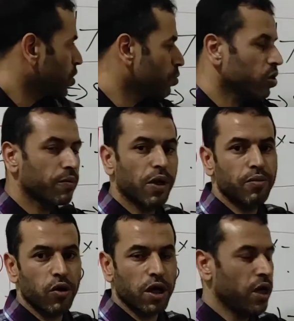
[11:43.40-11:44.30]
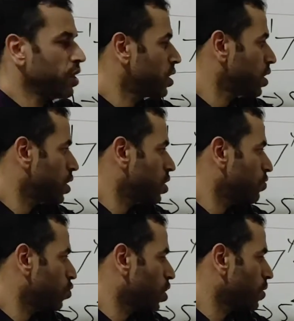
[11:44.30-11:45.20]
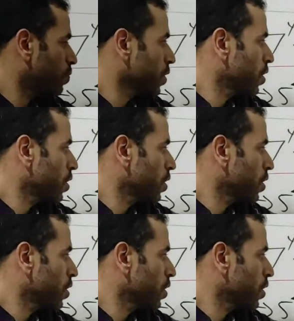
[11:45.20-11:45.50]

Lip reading: is multiplied by 8 is 40.